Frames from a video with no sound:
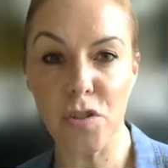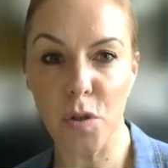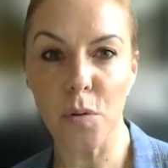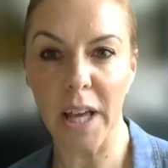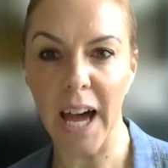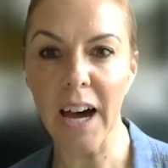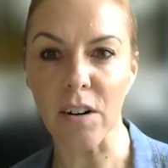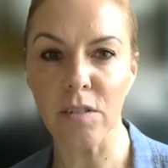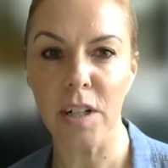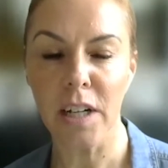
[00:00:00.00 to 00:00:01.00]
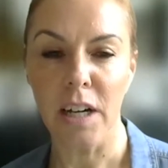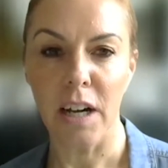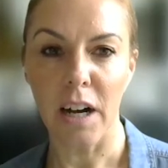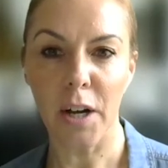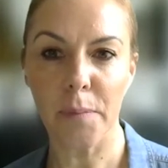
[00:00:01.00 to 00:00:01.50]
just call it out,
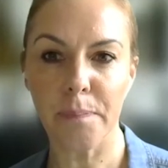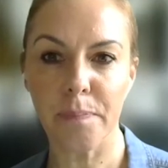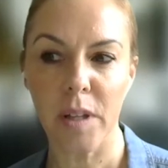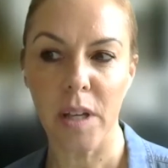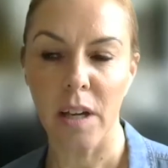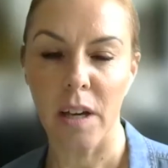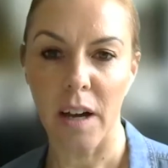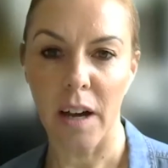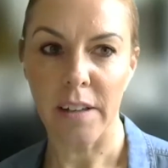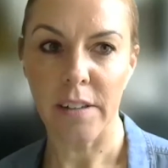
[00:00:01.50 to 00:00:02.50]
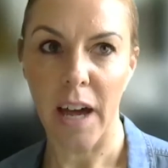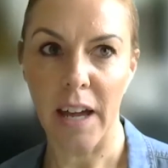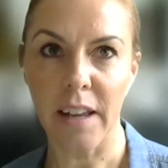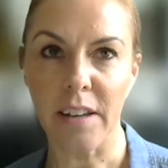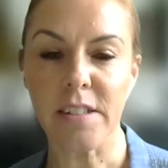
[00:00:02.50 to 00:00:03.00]
um, and
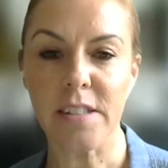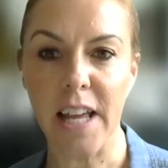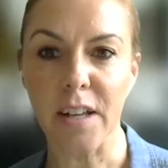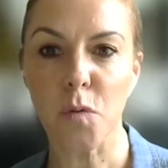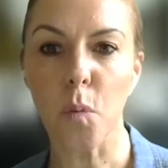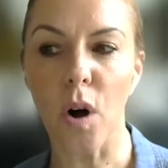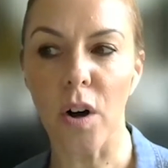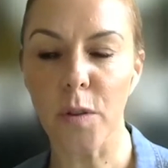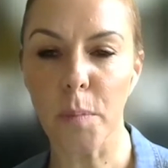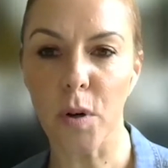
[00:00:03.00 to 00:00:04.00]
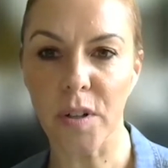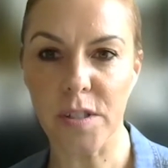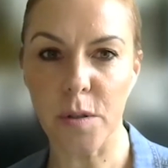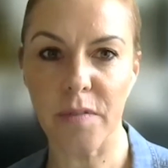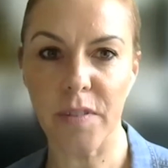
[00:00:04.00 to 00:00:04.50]
understand what are the
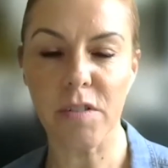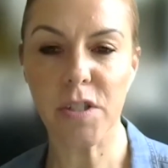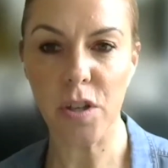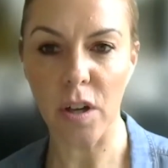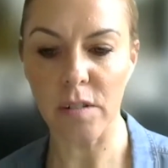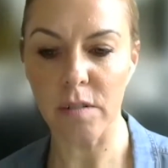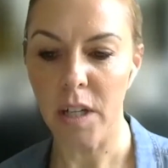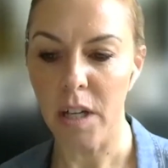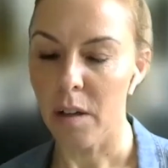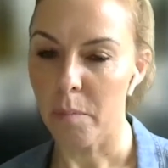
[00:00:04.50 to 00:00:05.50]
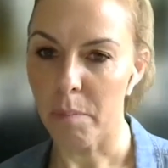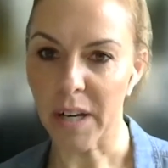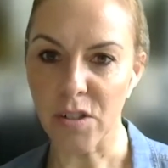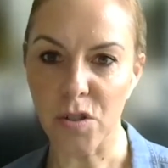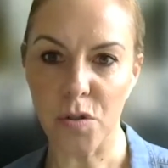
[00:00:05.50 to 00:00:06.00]
blockers. So if there are certain
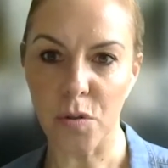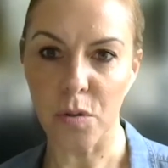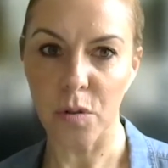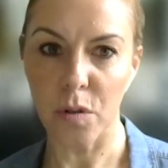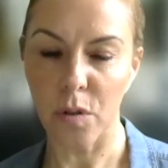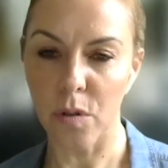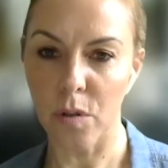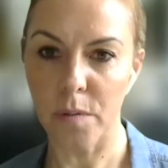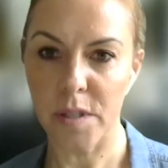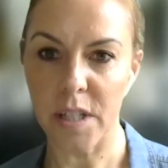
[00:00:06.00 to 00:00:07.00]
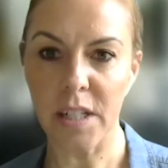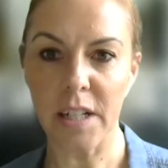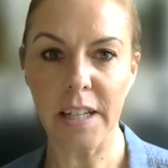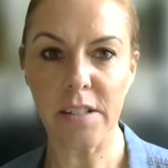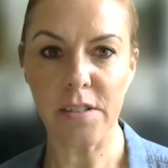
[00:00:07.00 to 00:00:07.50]
managers or
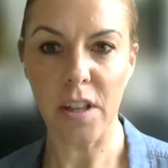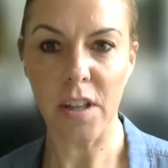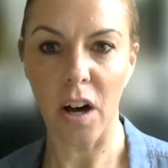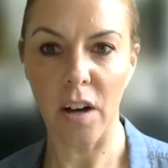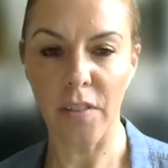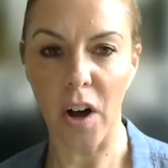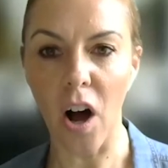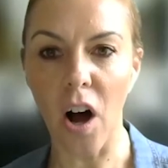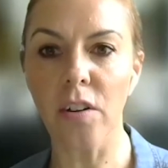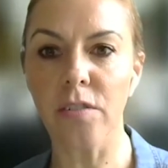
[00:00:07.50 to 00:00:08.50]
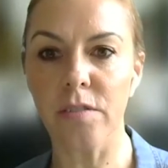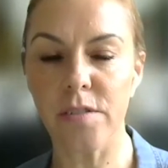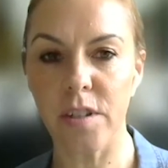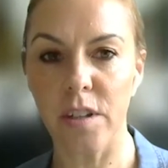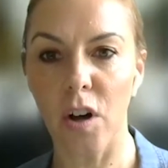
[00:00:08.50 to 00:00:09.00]
senior leaders that
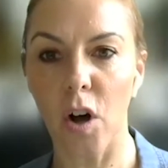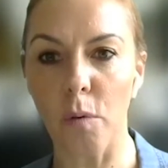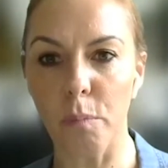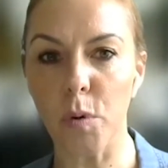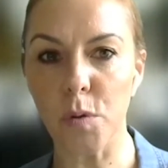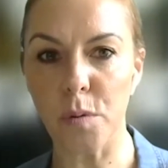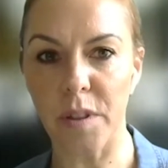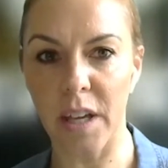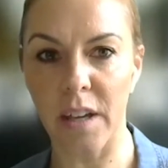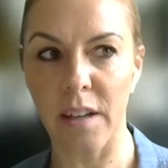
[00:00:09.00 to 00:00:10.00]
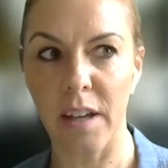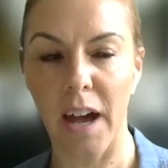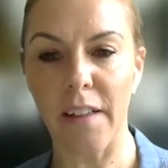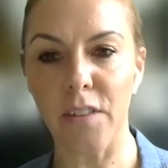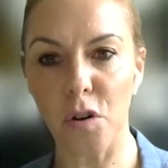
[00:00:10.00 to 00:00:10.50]
aren't on board with it,
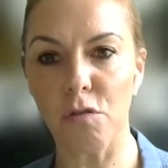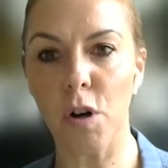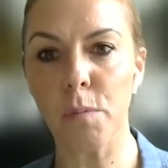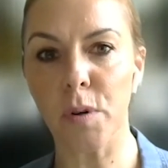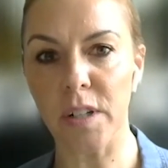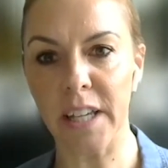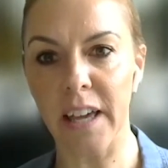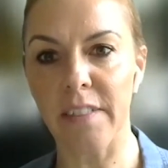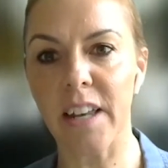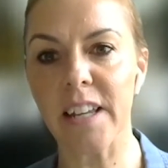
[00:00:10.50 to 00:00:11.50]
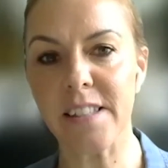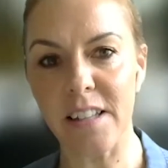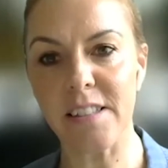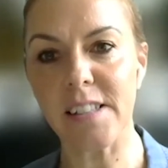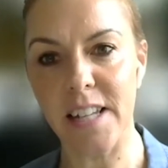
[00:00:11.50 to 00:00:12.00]
and they're not role modelling it, then
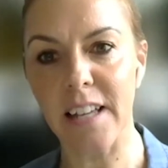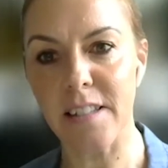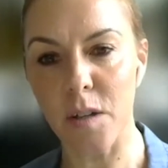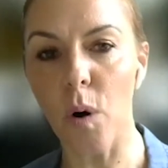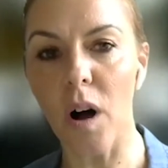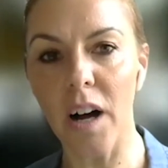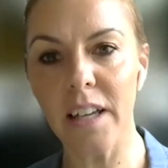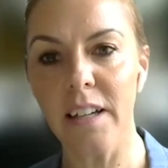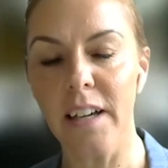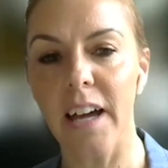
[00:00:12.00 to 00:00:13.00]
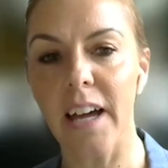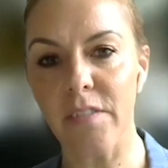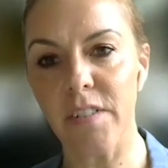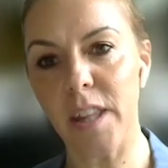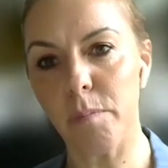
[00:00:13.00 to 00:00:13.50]
it's understanding why and
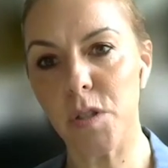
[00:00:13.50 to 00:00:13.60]
giving them